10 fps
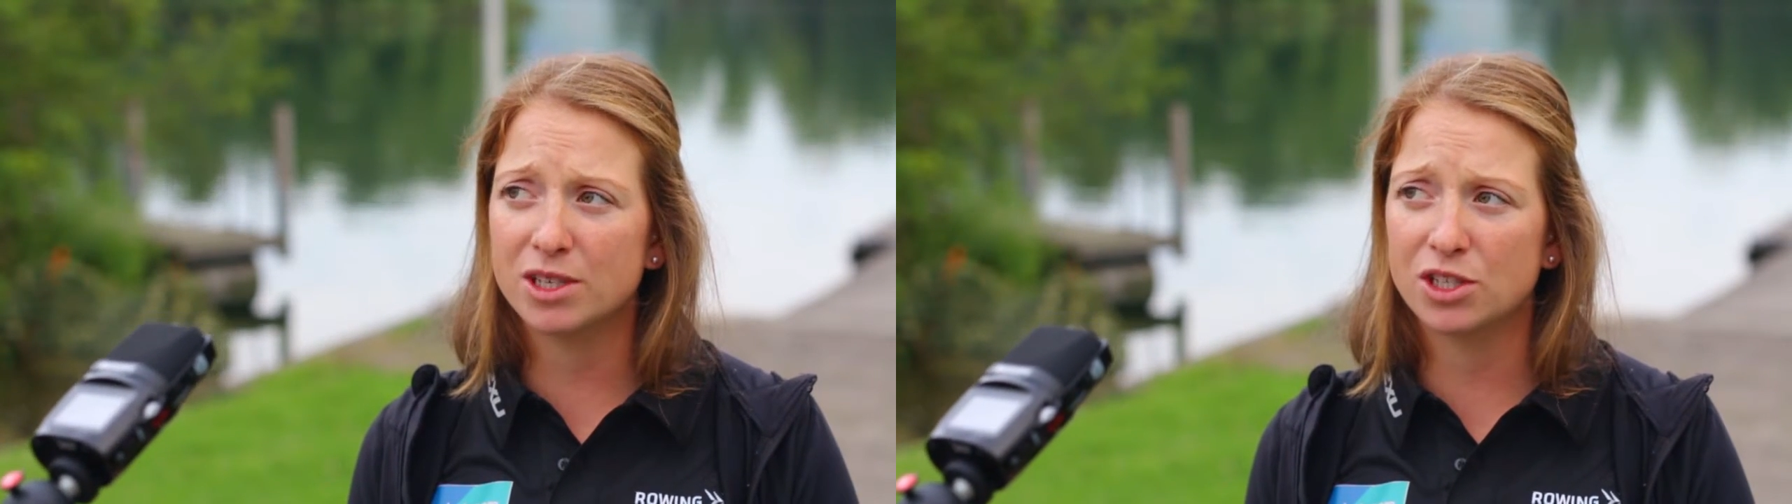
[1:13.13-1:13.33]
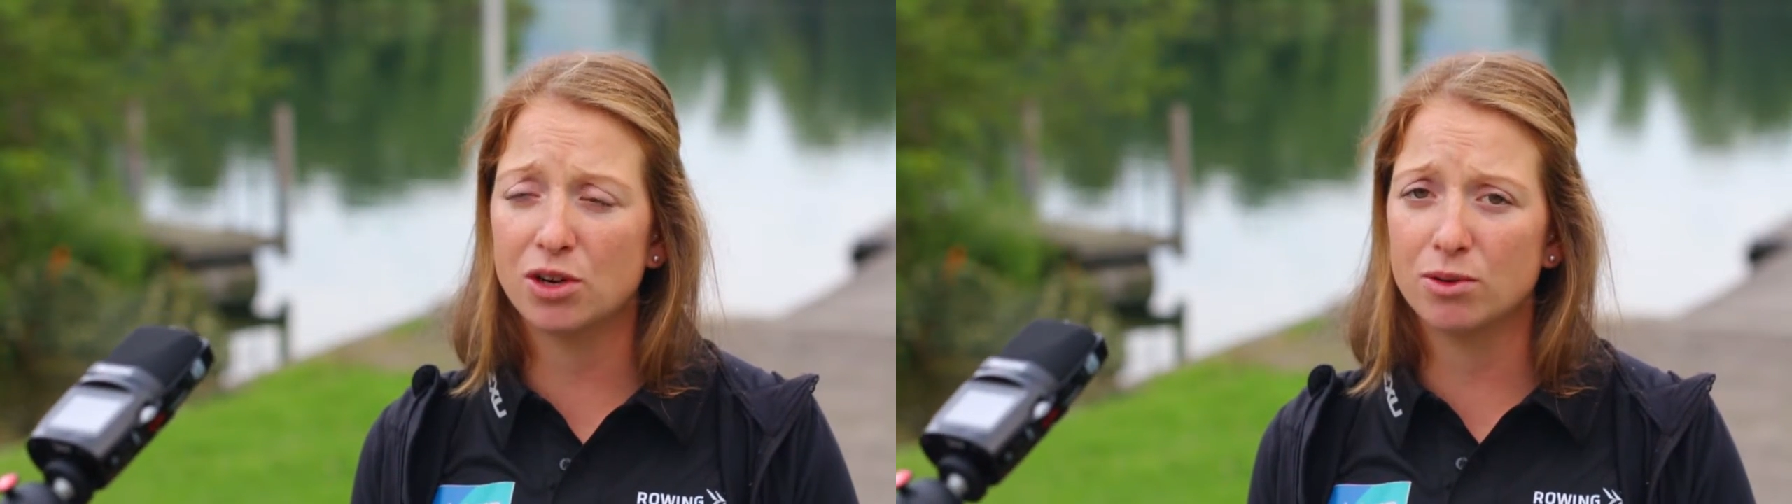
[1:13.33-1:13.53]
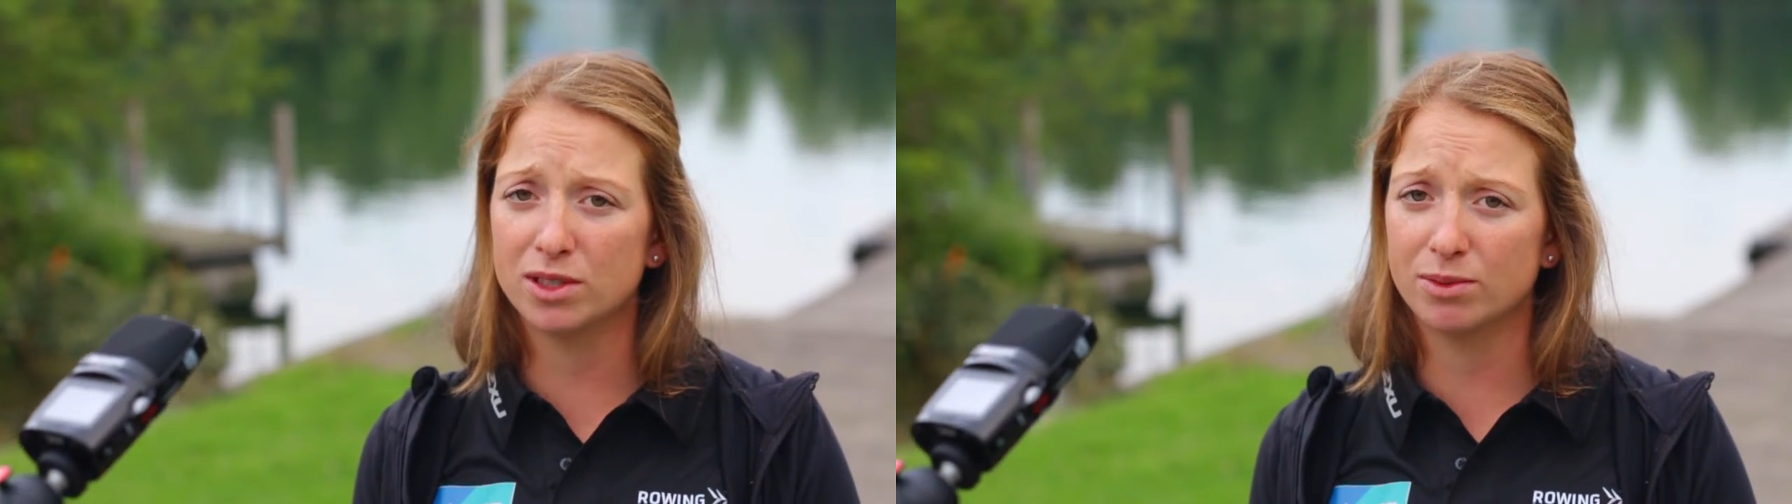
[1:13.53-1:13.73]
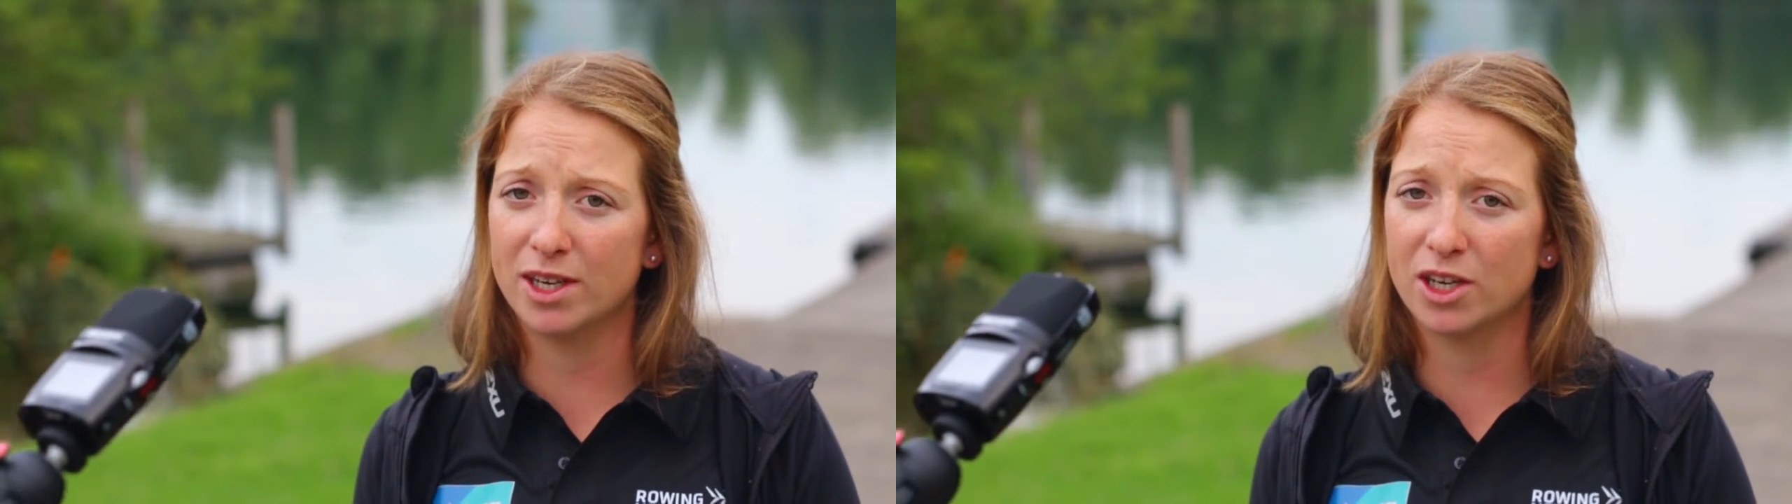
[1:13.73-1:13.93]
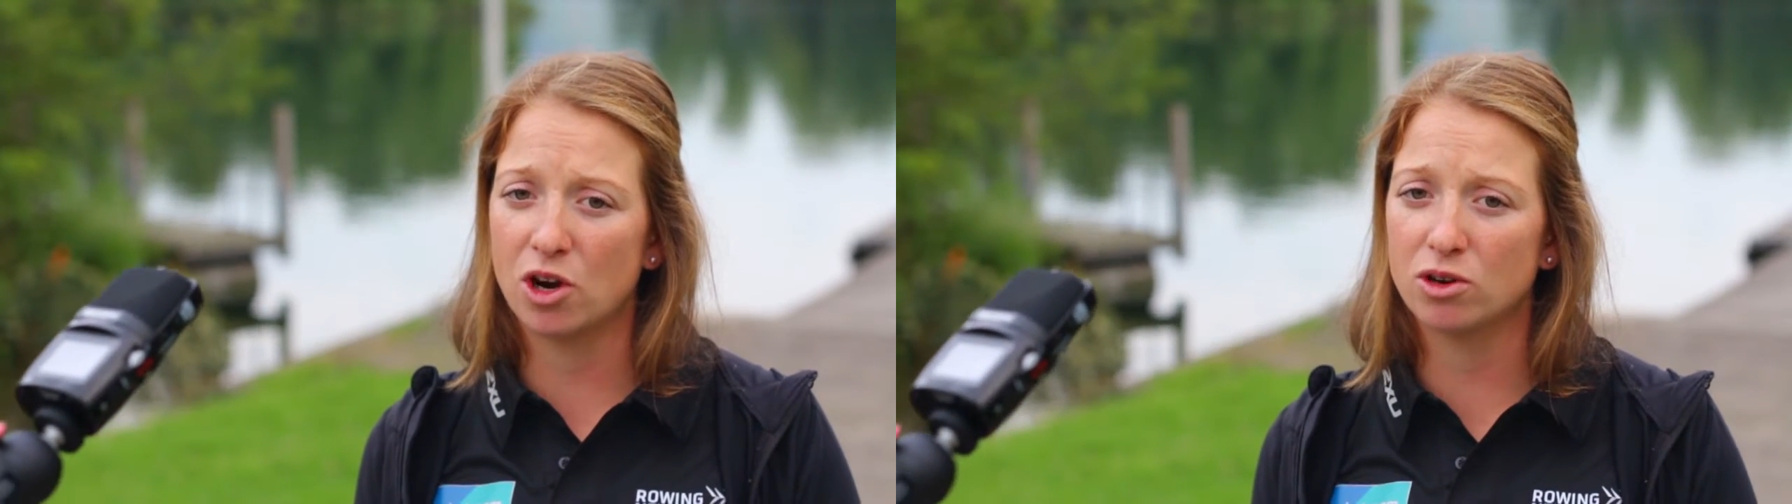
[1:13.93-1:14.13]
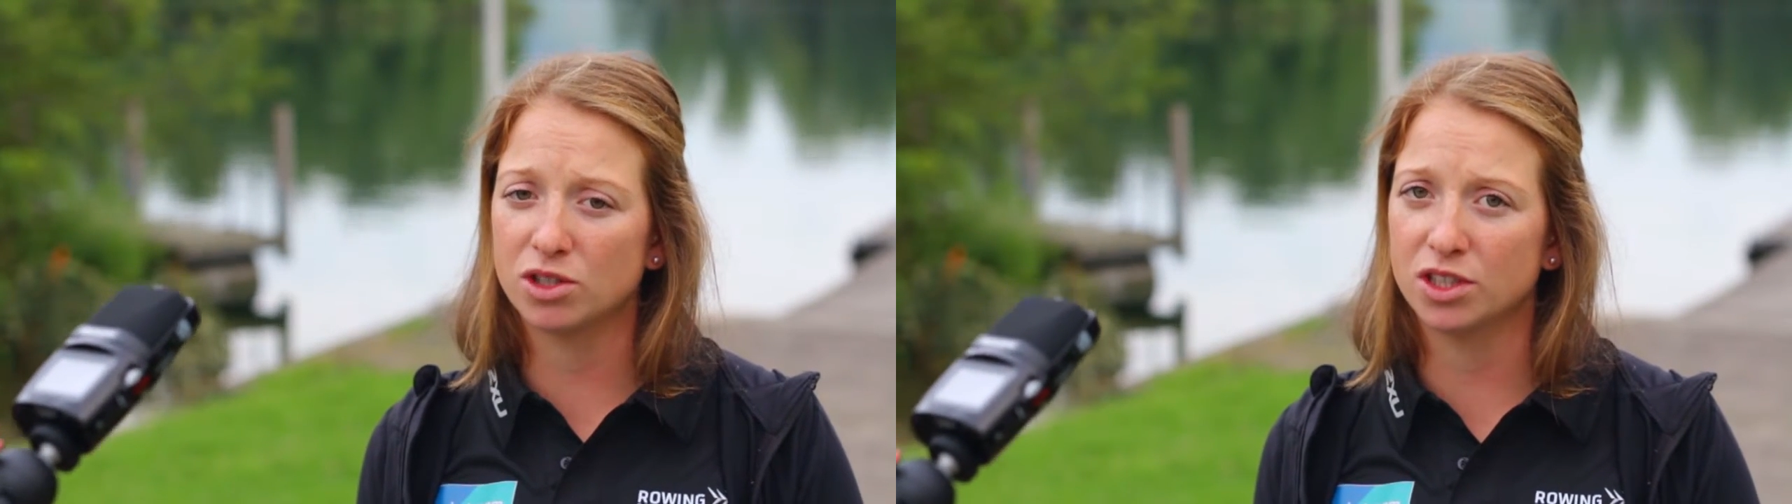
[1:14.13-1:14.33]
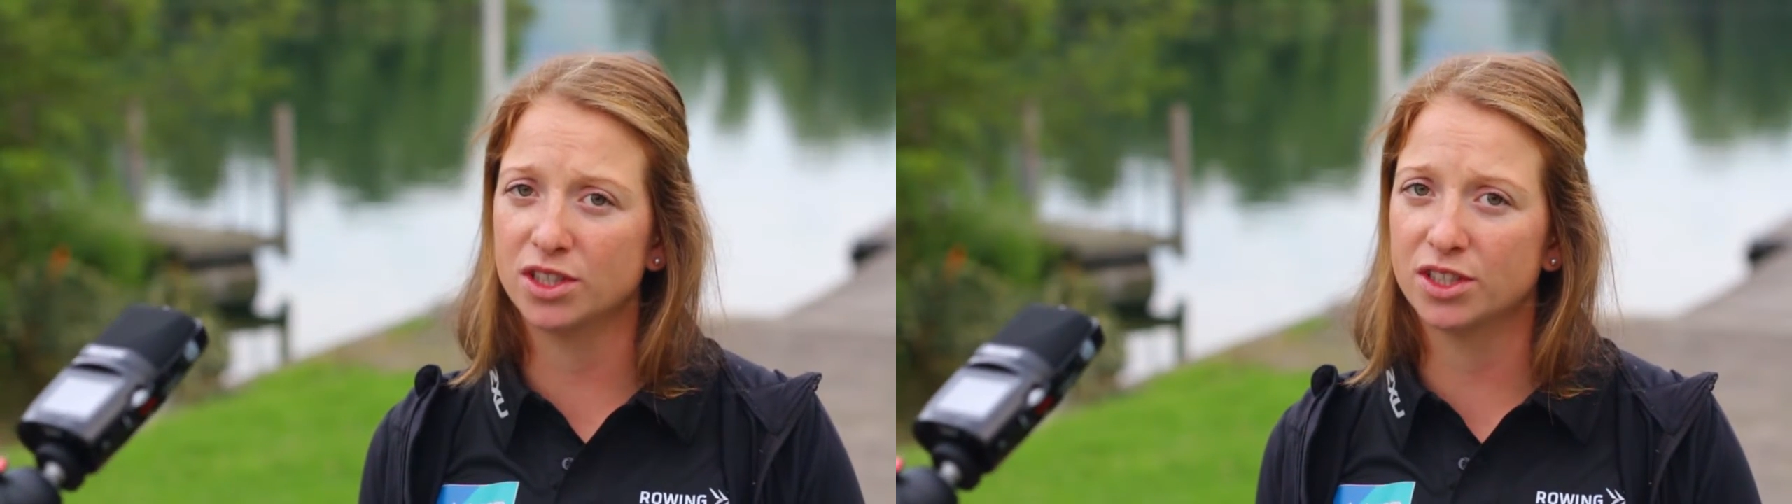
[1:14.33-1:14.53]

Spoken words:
two is we are coaches.